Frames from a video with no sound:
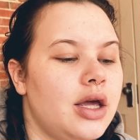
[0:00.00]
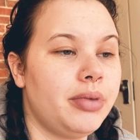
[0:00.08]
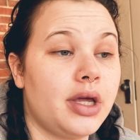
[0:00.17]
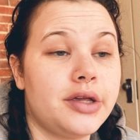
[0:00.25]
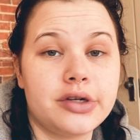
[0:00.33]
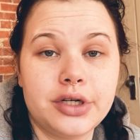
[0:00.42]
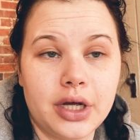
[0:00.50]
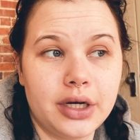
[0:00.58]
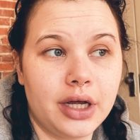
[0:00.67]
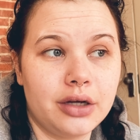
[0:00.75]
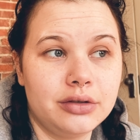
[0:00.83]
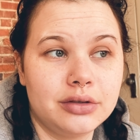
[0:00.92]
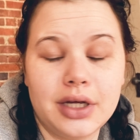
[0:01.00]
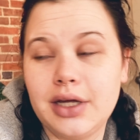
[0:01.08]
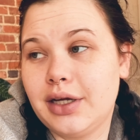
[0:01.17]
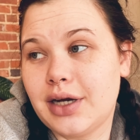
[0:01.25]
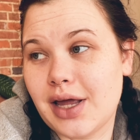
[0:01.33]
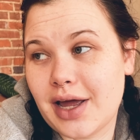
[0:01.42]
But things are done now,
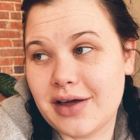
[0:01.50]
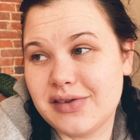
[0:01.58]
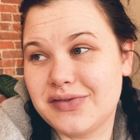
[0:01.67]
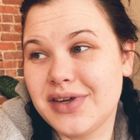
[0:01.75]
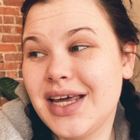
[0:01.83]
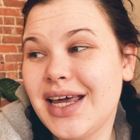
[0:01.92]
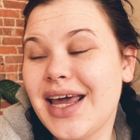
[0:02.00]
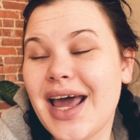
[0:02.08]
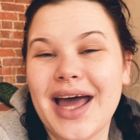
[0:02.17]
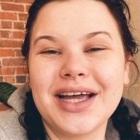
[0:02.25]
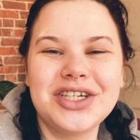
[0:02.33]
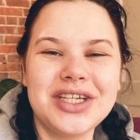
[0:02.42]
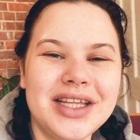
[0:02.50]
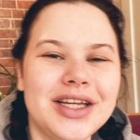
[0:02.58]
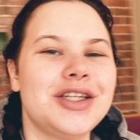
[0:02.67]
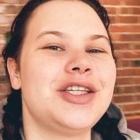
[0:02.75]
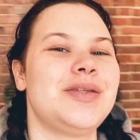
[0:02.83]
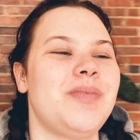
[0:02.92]
and I have actually like
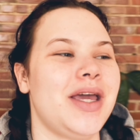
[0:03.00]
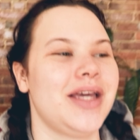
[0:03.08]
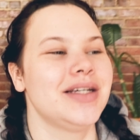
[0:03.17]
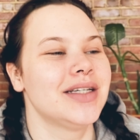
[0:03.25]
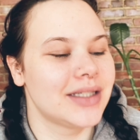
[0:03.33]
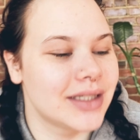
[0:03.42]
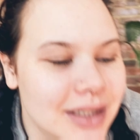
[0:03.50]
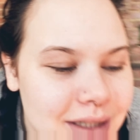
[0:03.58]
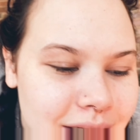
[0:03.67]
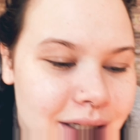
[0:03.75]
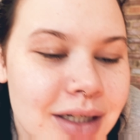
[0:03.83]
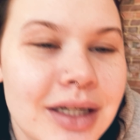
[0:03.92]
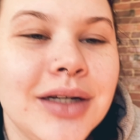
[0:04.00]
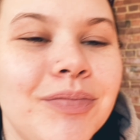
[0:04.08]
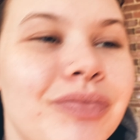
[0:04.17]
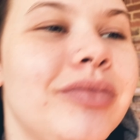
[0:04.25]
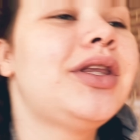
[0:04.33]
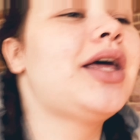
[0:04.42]
a space
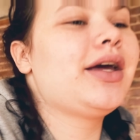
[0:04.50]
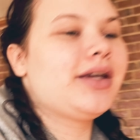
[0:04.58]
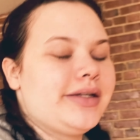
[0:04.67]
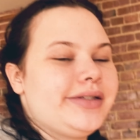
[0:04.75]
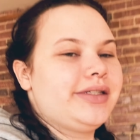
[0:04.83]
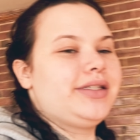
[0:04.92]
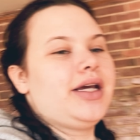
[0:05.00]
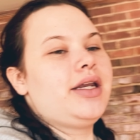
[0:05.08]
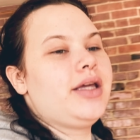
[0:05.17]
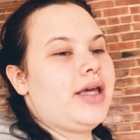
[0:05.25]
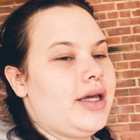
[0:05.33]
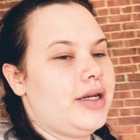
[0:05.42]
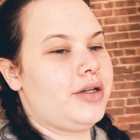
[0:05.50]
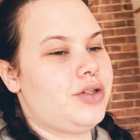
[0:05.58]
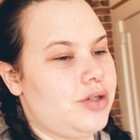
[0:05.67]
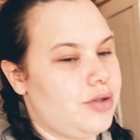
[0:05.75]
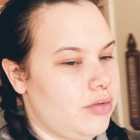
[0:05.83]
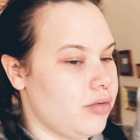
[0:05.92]
that is dedicated
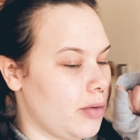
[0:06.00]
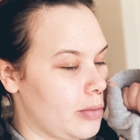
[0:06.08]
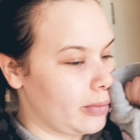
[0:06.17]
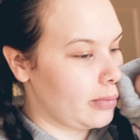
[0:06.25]
to